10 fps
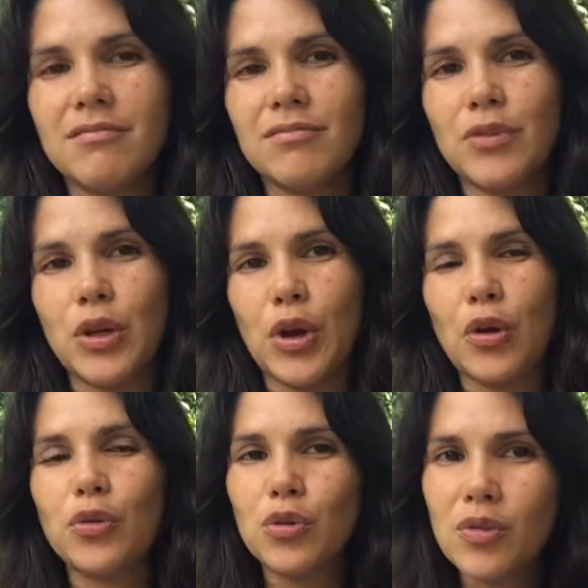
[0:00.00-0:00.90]

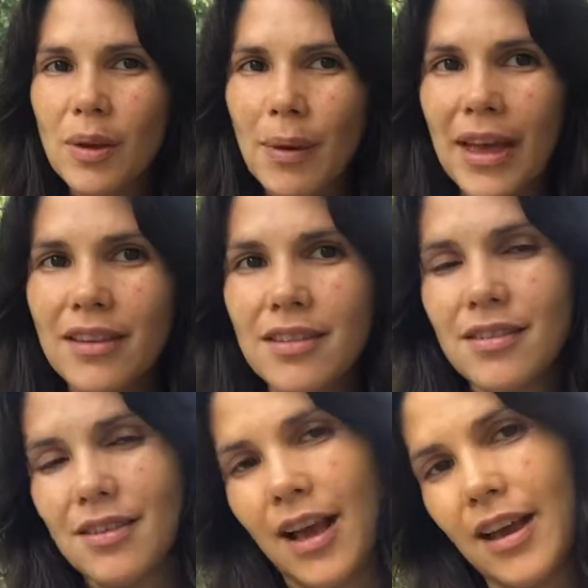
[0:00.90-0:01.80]
do some
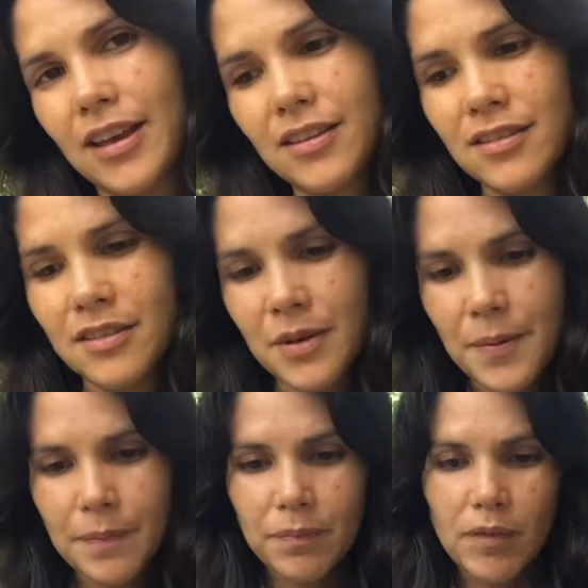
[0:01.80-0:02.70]
exercise,
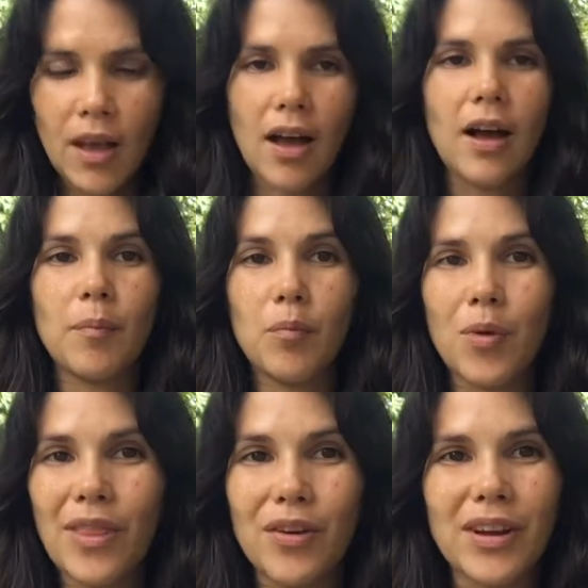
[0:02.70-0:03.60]

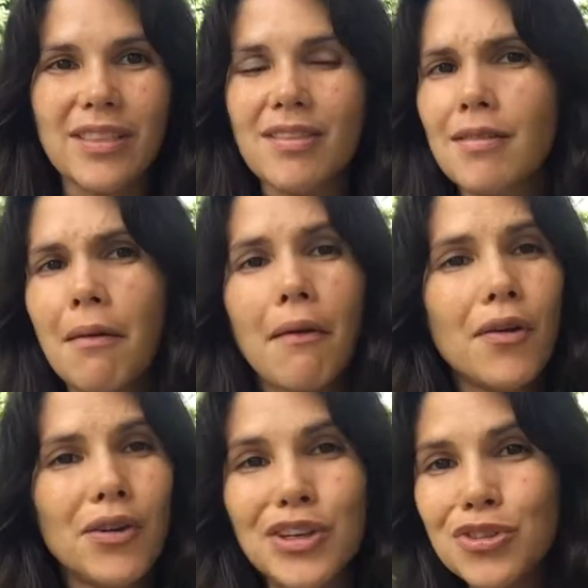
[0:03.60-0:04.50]
whether it's
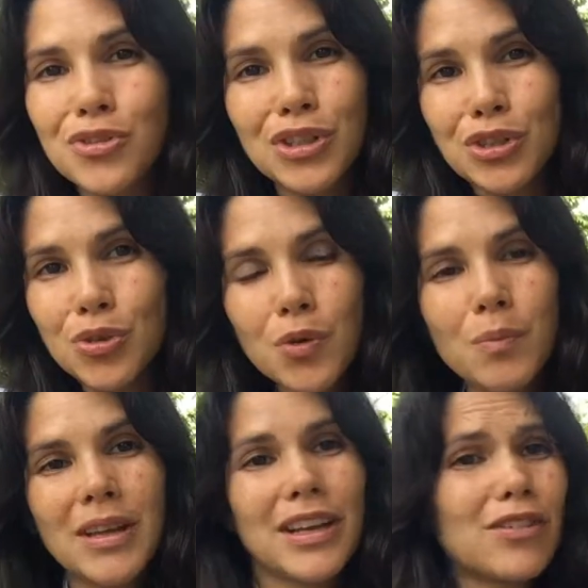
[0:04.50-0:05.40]
literally 2
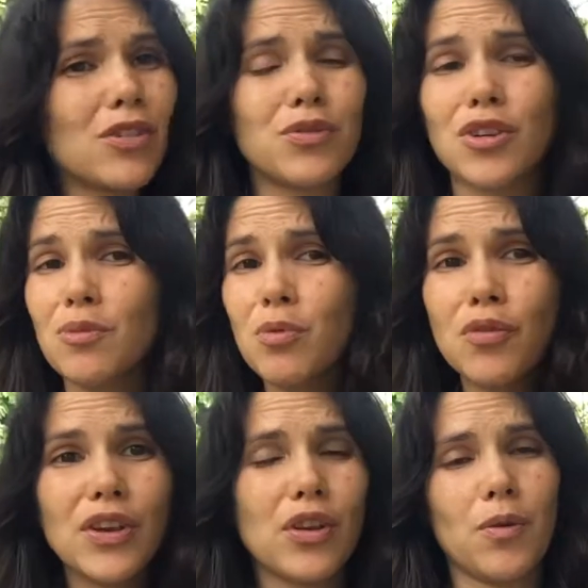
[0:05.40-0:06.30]
minutes of just
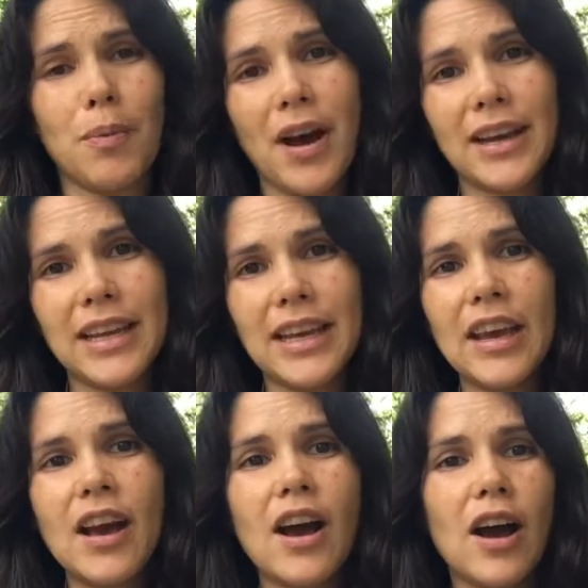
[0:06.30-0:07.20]
moving your body
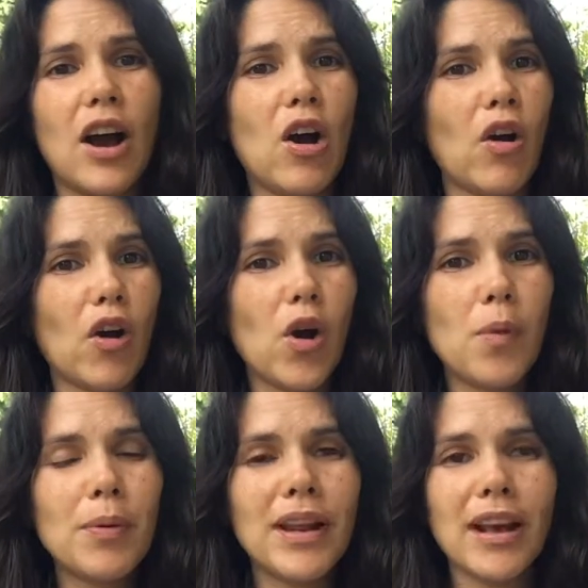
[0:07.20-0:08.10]
or
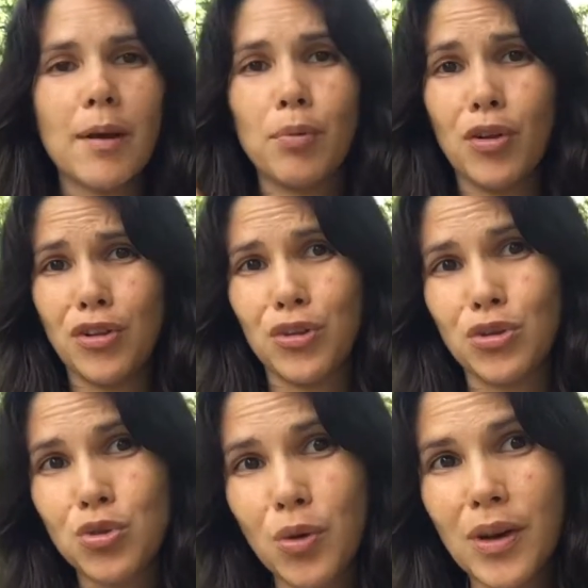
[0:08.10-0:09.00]
opening up all your
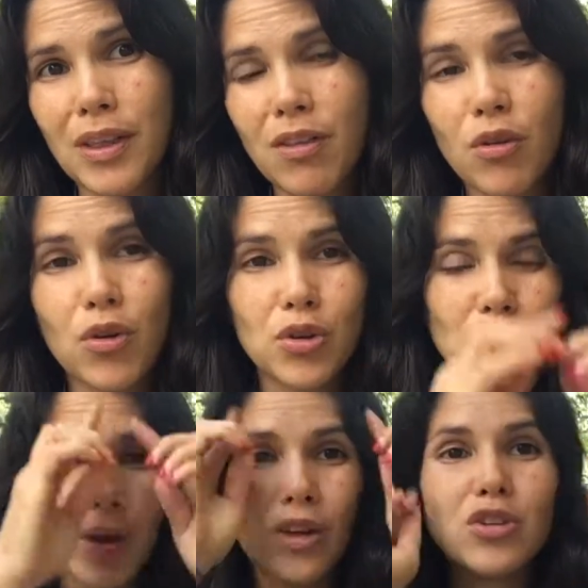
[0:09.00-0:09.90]
joints, or
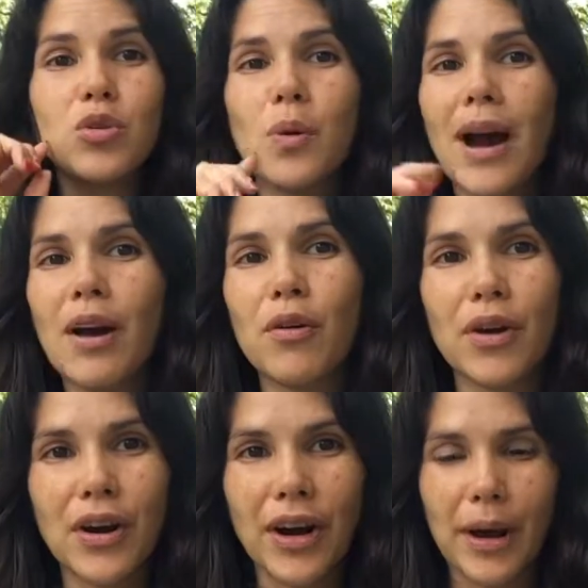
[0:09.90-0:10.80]
doing a
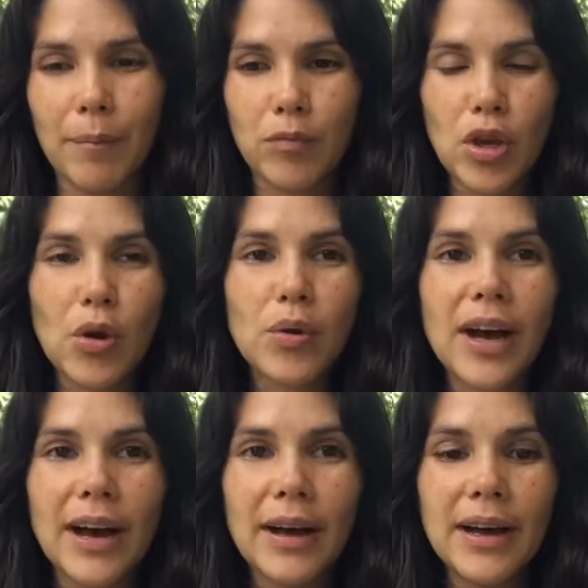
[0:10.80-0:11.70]
2-hour yoga